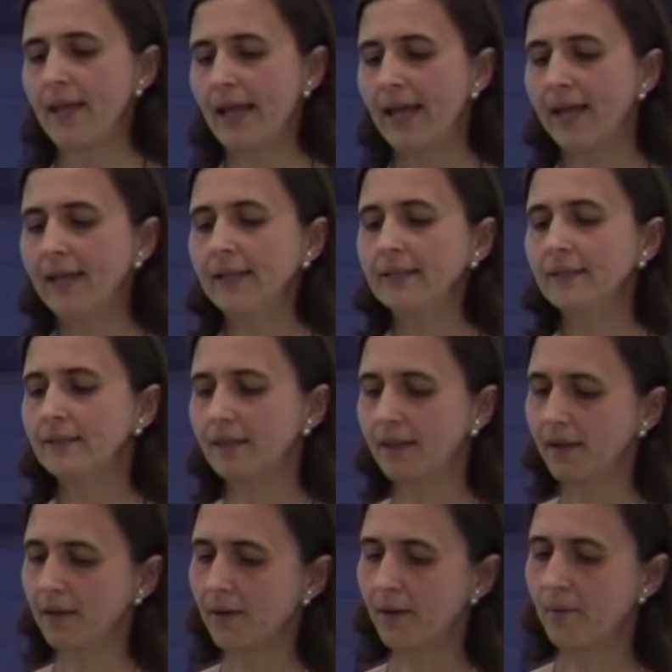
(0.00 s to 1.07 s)
and
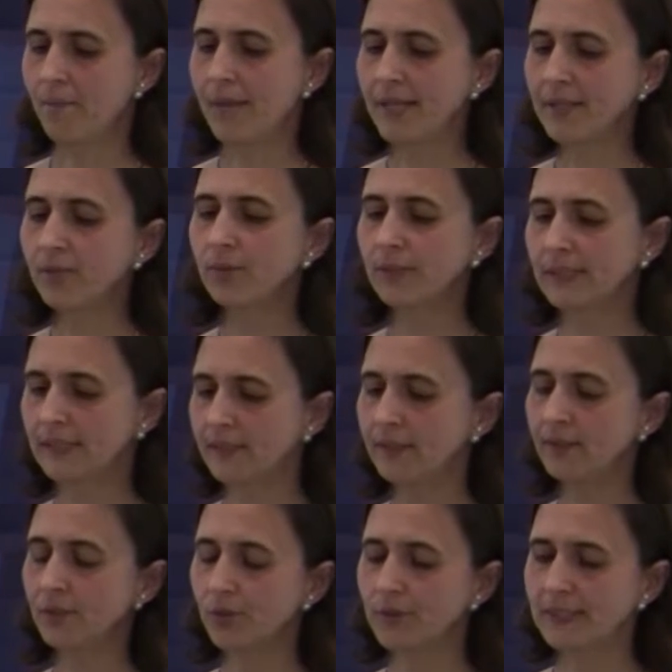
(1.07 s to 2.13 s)
uh, manually,
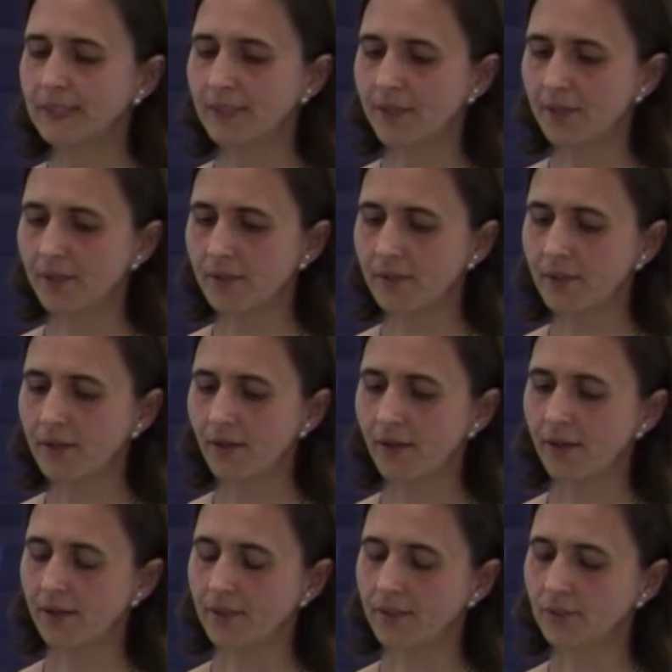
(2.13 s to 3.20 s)
using our
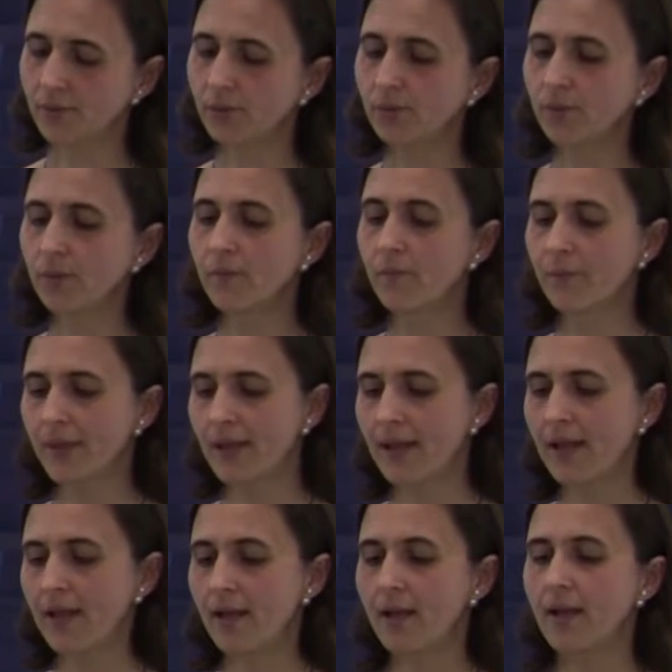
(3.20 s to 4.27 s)
uh, tool,
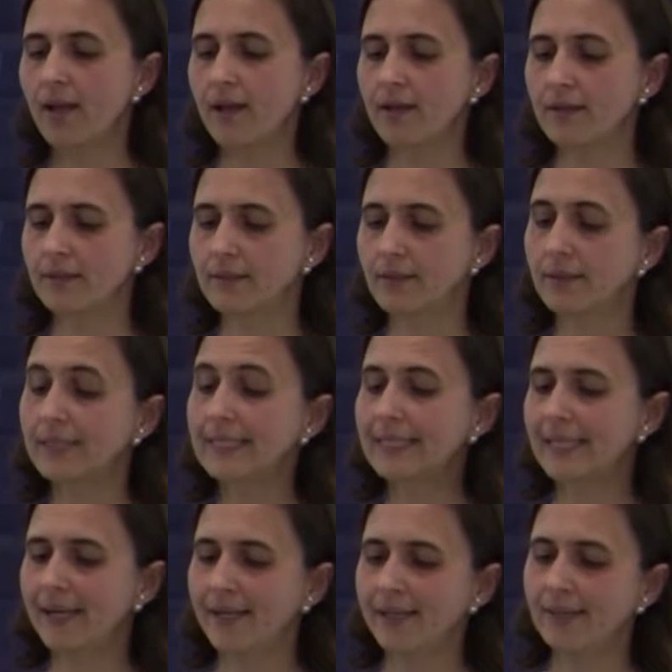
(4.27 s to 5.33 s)

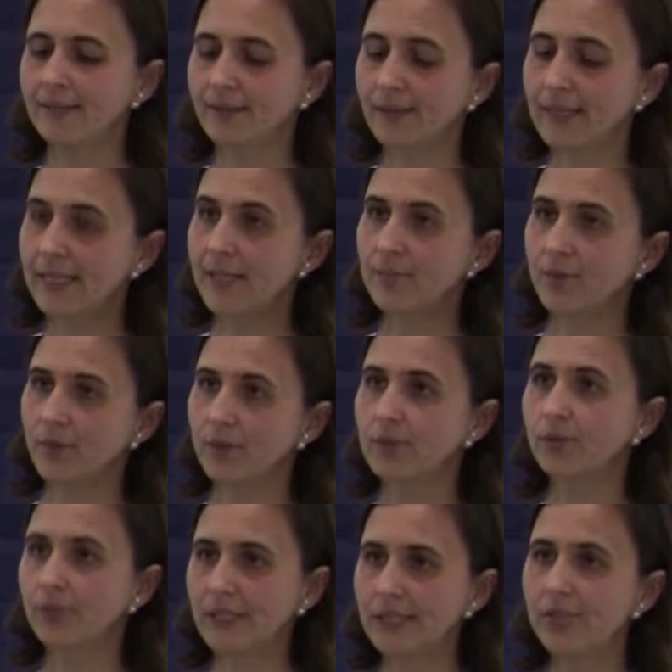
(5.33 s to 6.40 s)
assigned a label
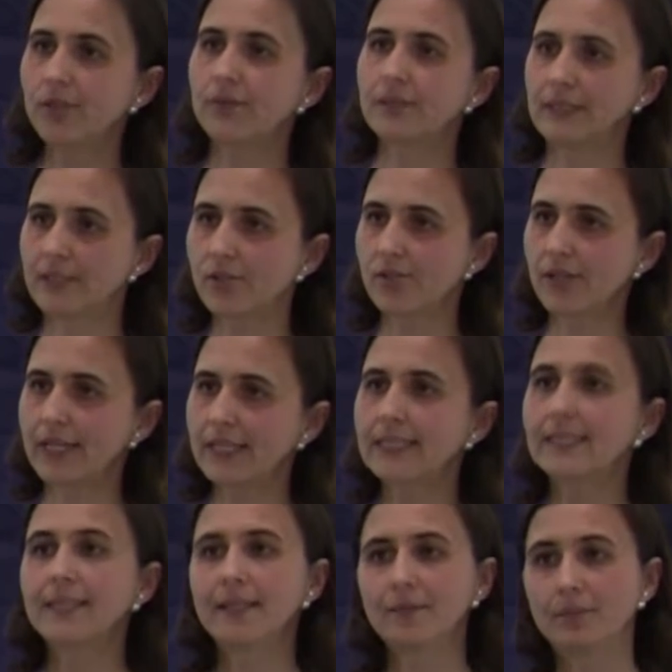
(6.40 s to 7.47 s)
to each of these
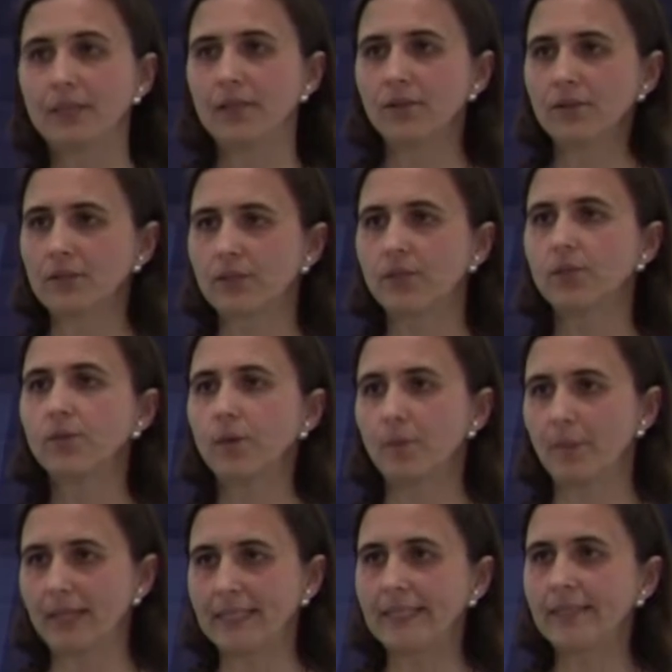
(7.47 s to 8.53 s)
tracts that belongs to a
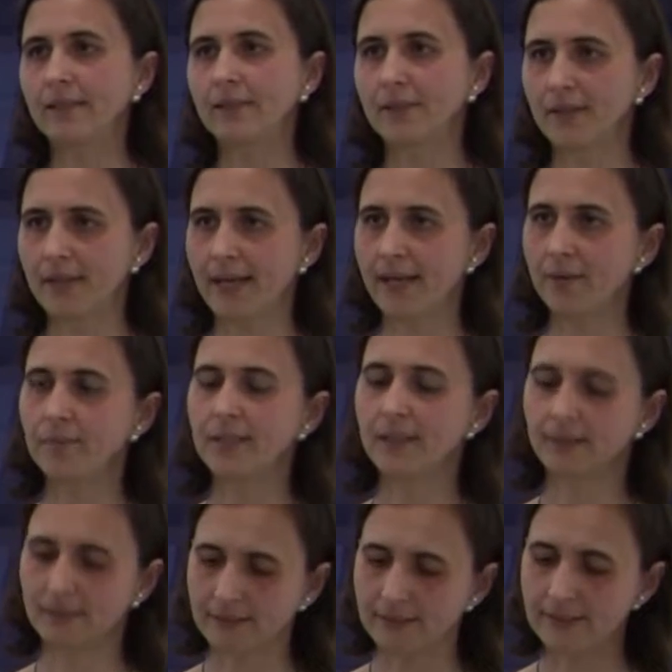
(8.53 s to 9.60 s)
particular anatomy,
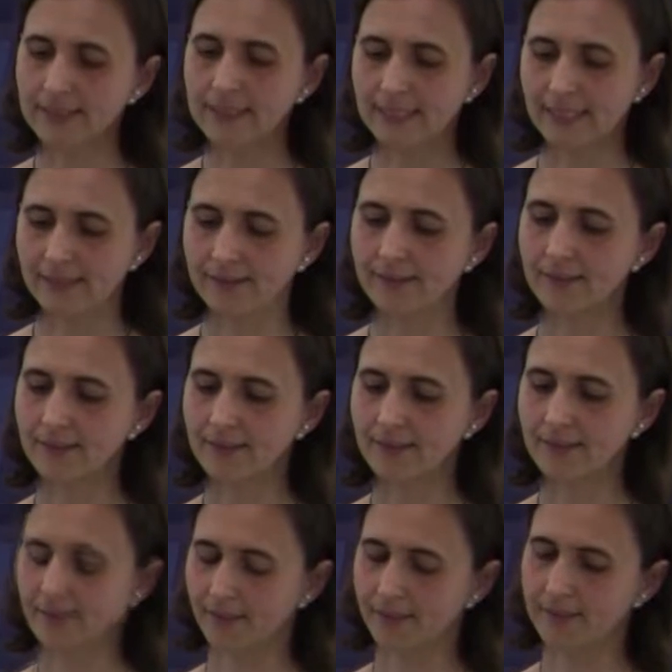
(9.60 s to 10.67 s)
and in this case, it's
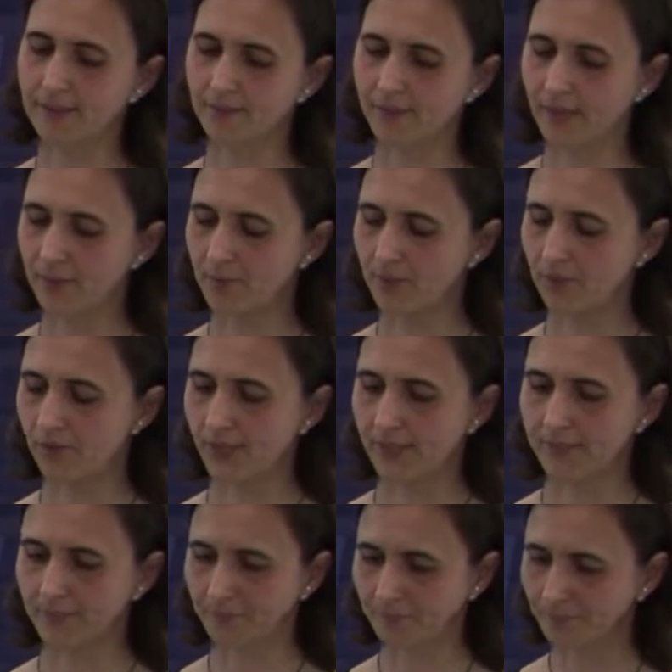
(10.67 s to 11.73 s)
a, it's a fiber tract.
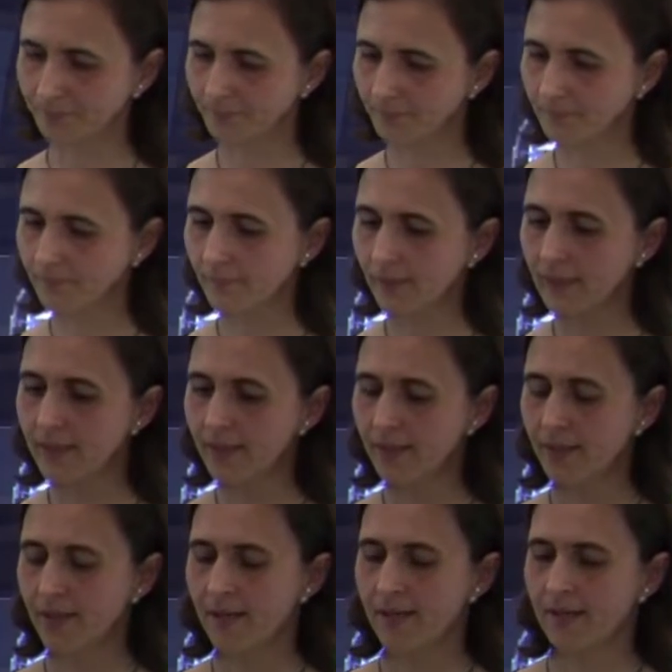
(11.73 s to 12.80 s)

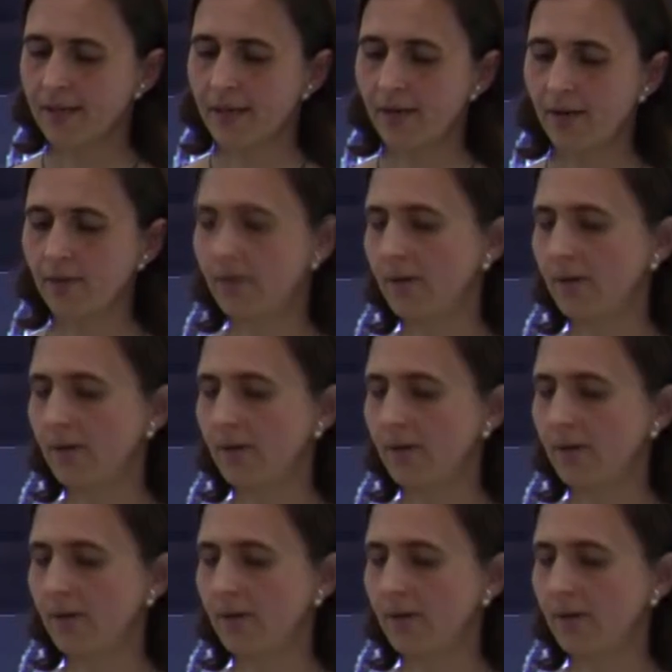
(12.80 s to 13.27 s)
Now,